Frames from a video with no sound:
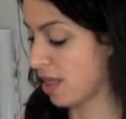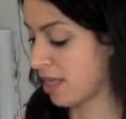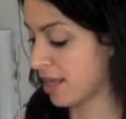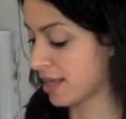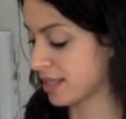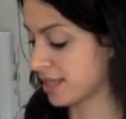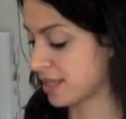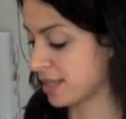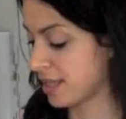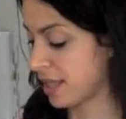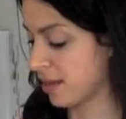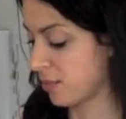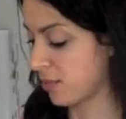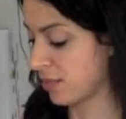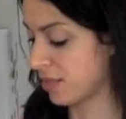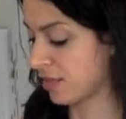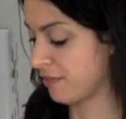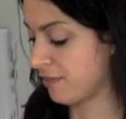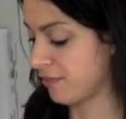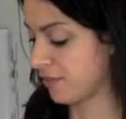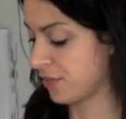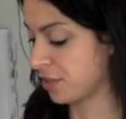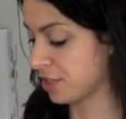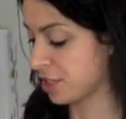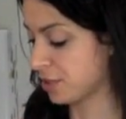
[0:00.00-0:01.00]
I did that with the
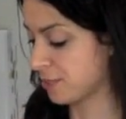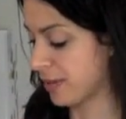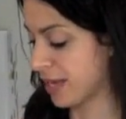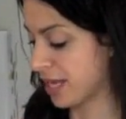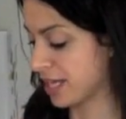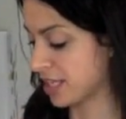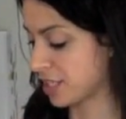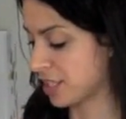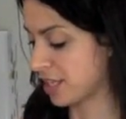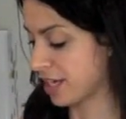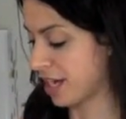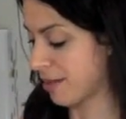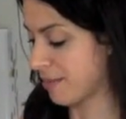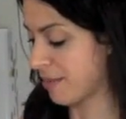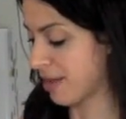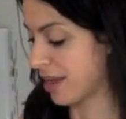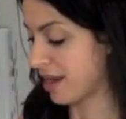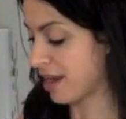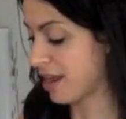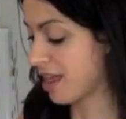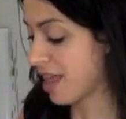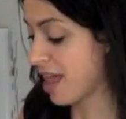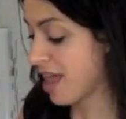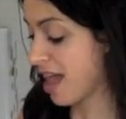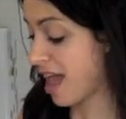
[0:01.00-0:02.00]
first batch that I made,
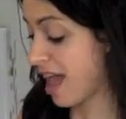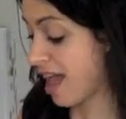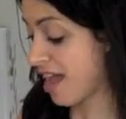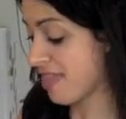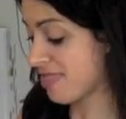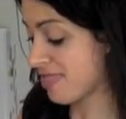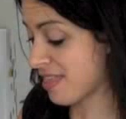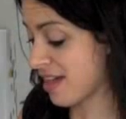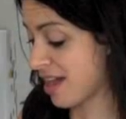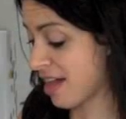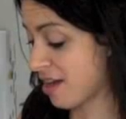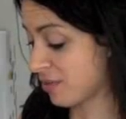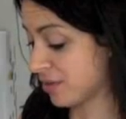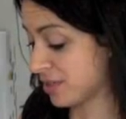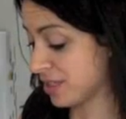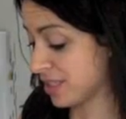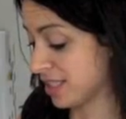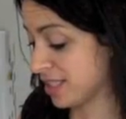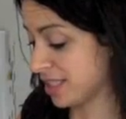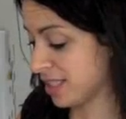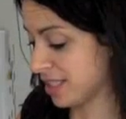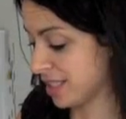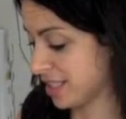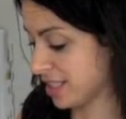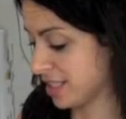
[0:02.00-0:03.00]
and that was
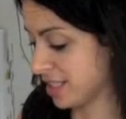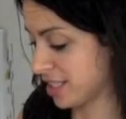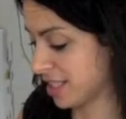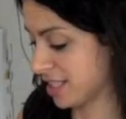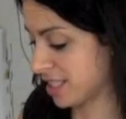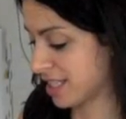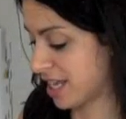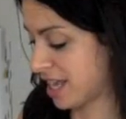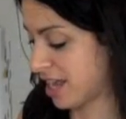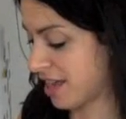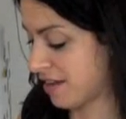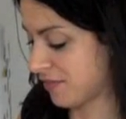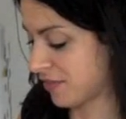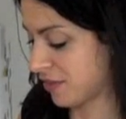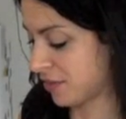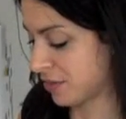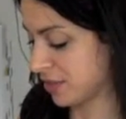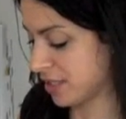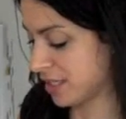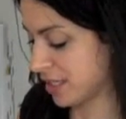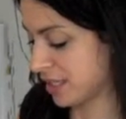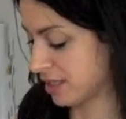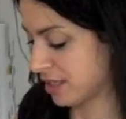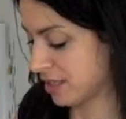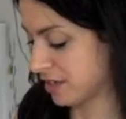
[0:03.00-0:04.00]
delicious to have
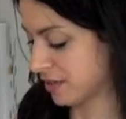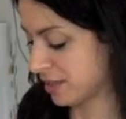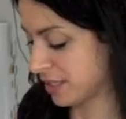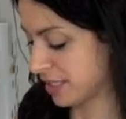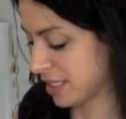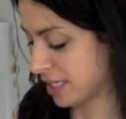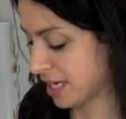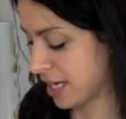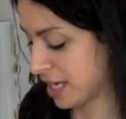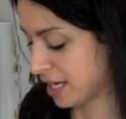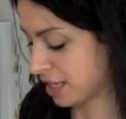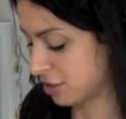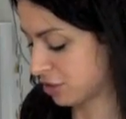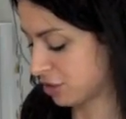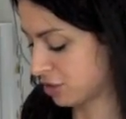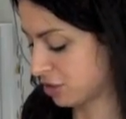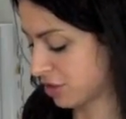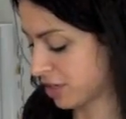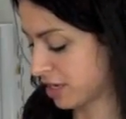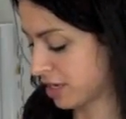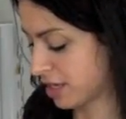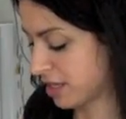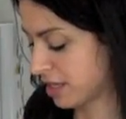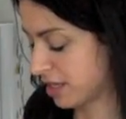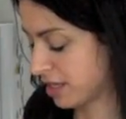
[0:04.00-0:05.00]
those in there as an
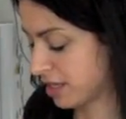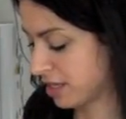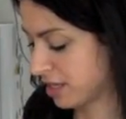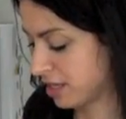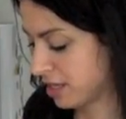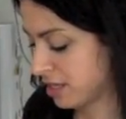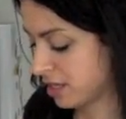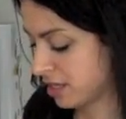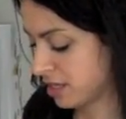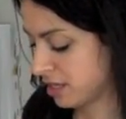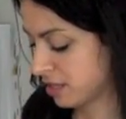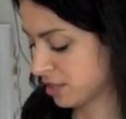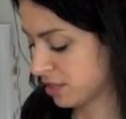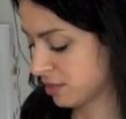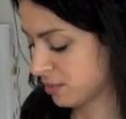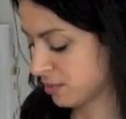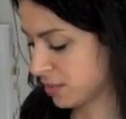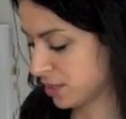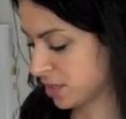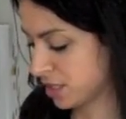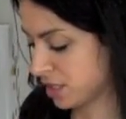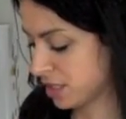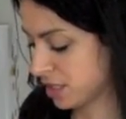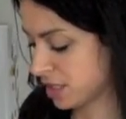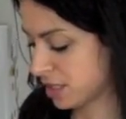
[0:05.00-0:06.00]
extra. So I'm
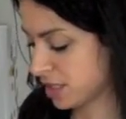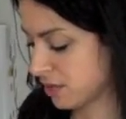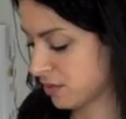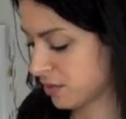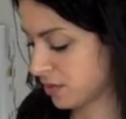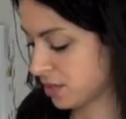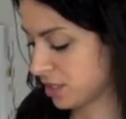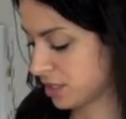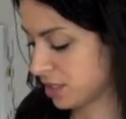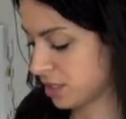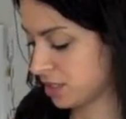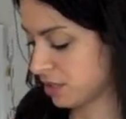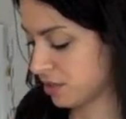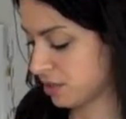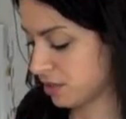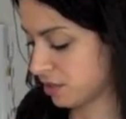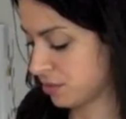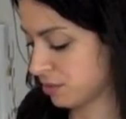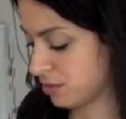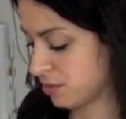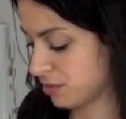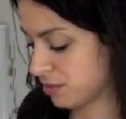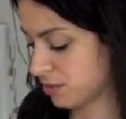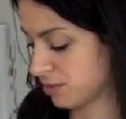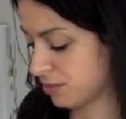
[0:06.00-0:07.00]
just going to
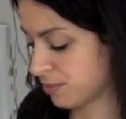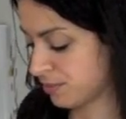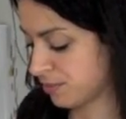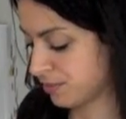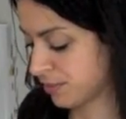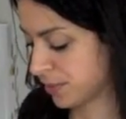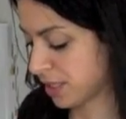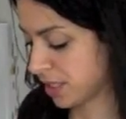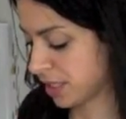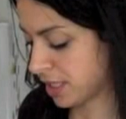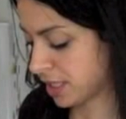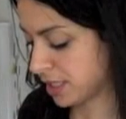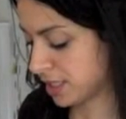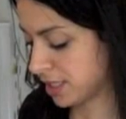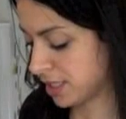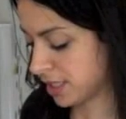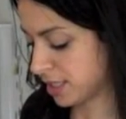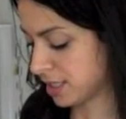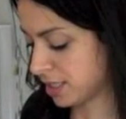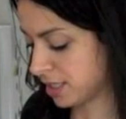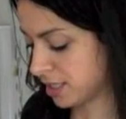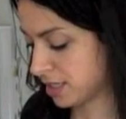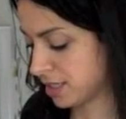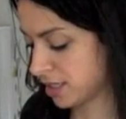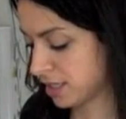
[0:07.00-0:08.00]
place
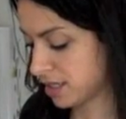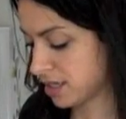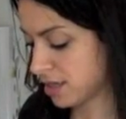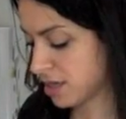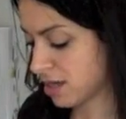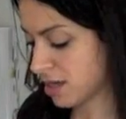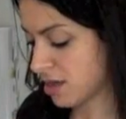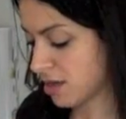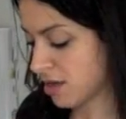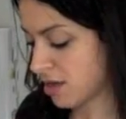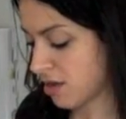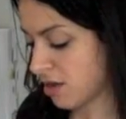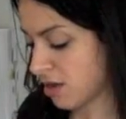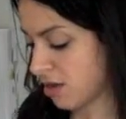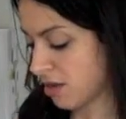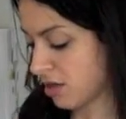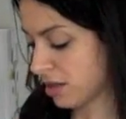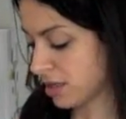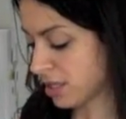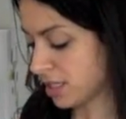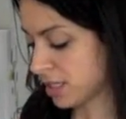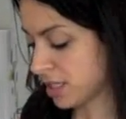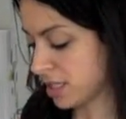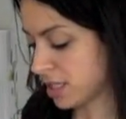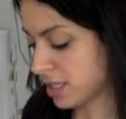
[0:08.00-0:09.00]
this all
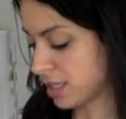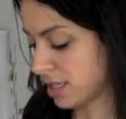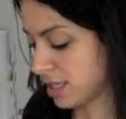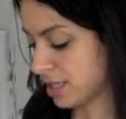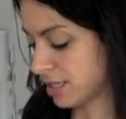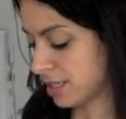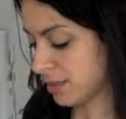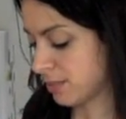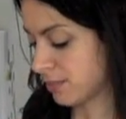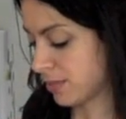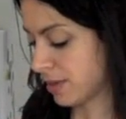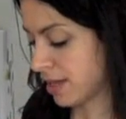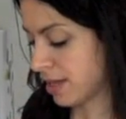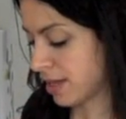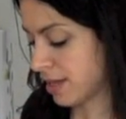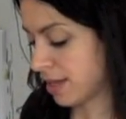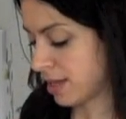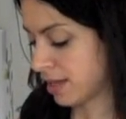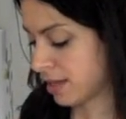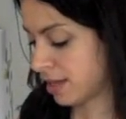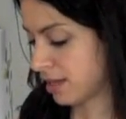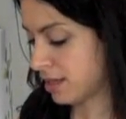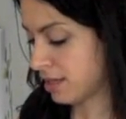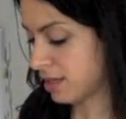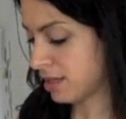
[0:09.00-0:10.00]
into this
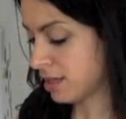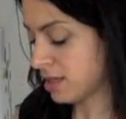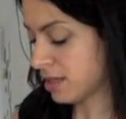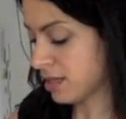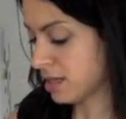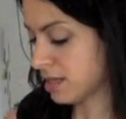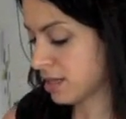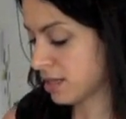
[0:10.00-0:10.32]
pan.